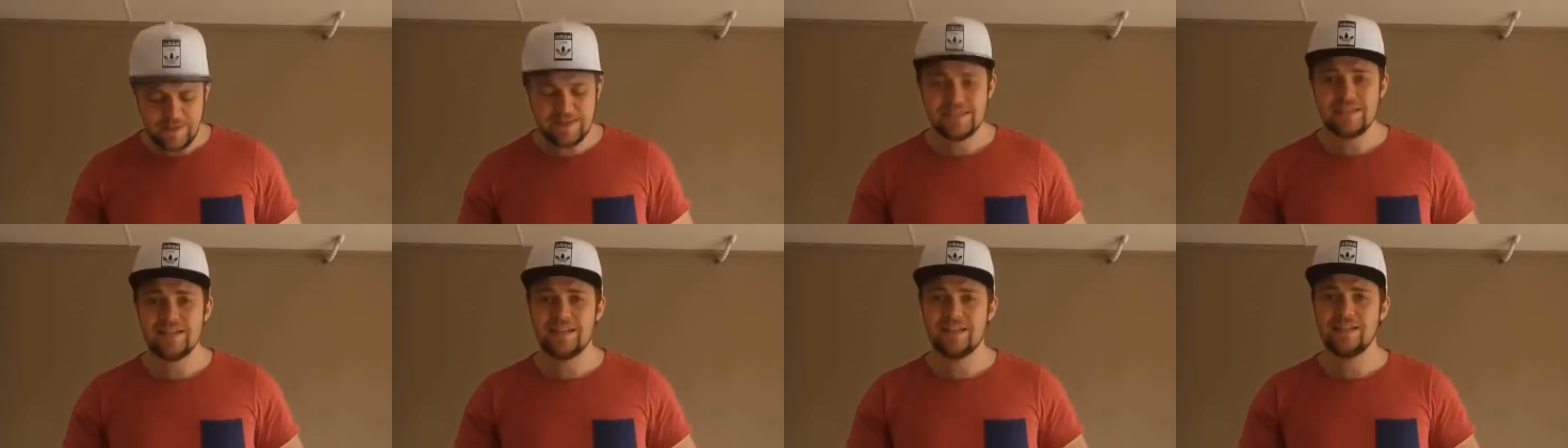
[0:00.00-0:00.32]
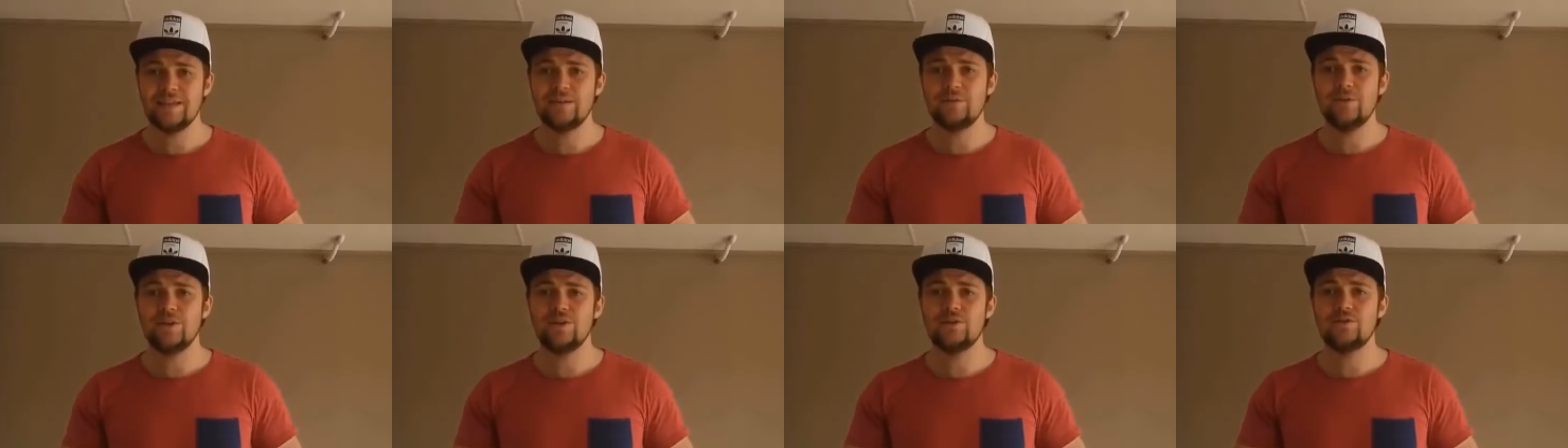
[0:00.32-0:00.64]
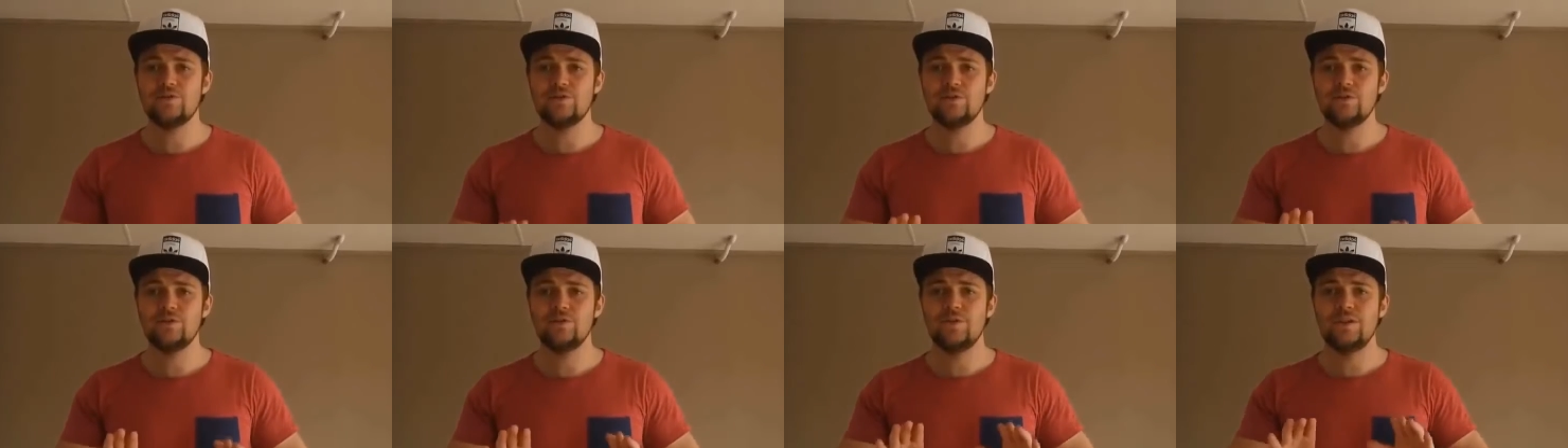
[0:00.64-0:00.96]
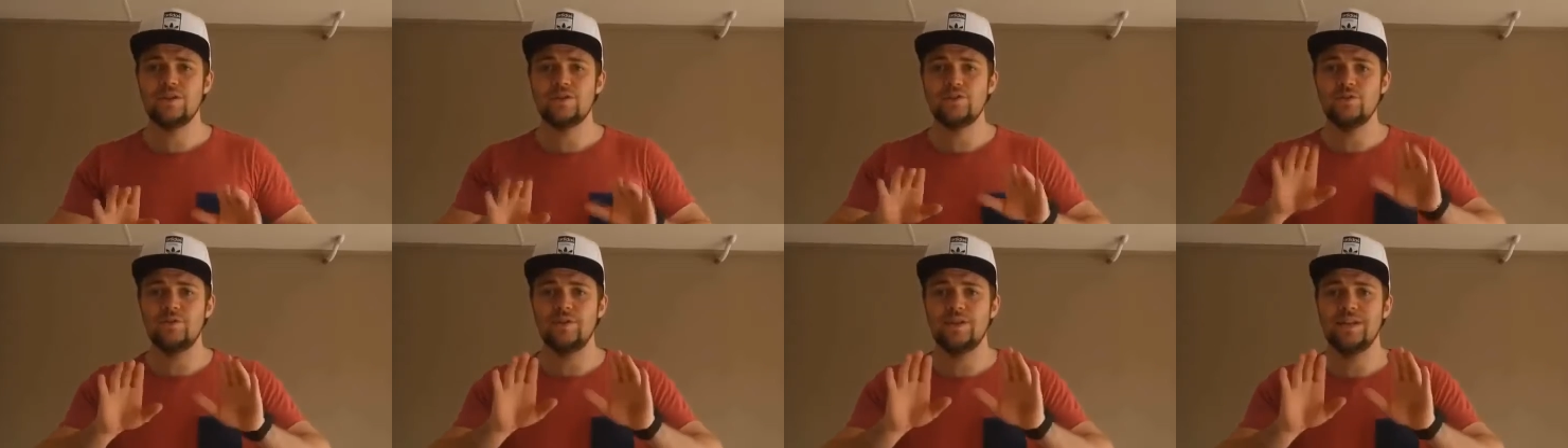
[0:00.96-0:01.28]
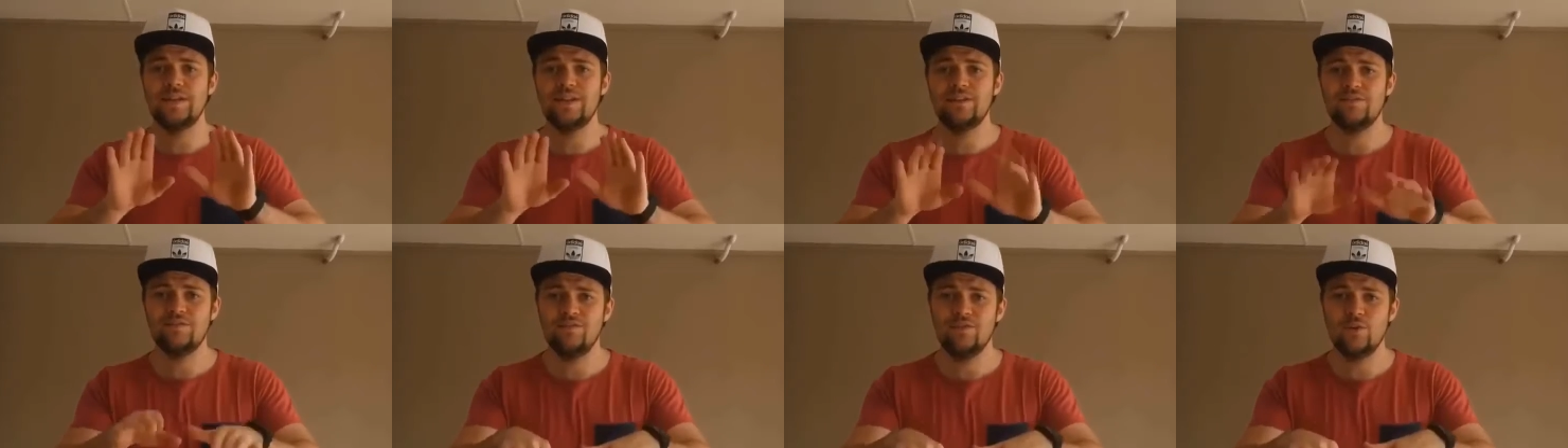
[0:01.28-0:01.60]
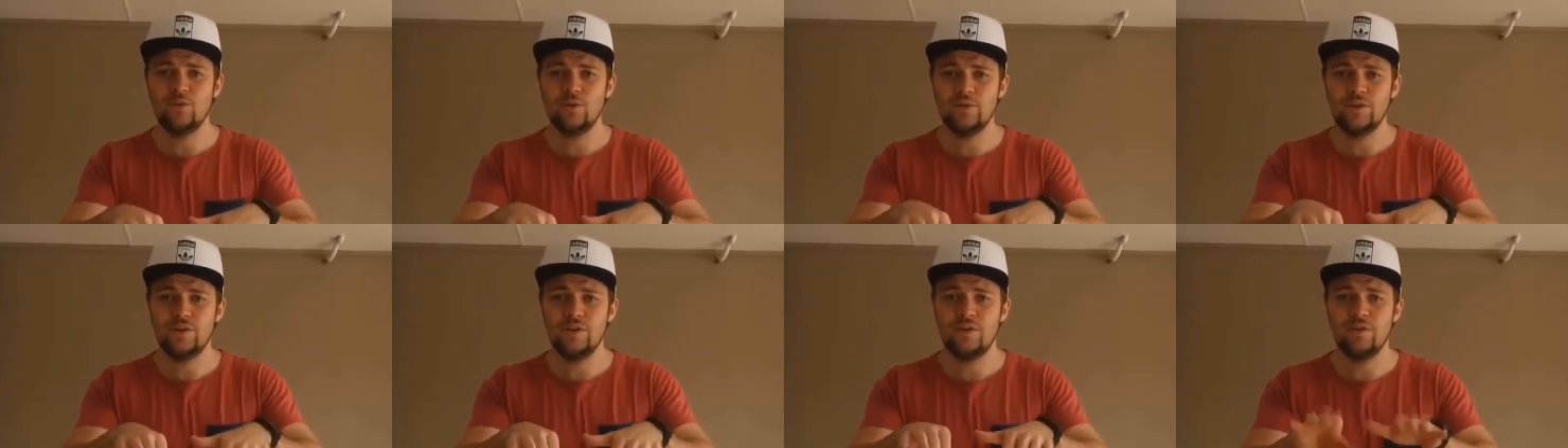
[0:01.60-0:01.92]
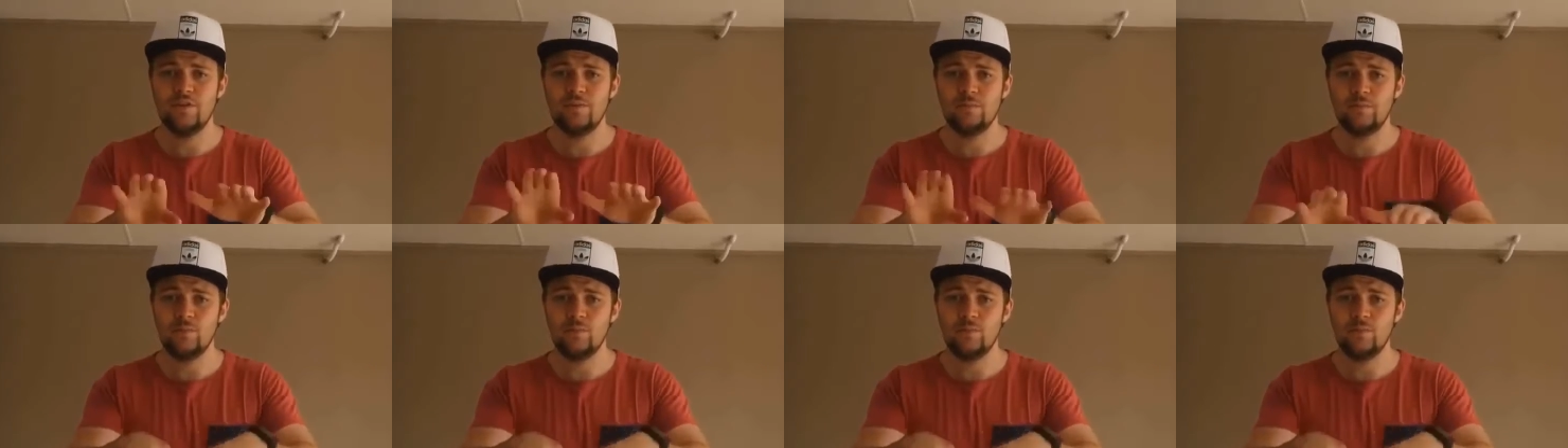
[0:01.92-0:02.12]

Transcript: Basically what you do is you lean forward on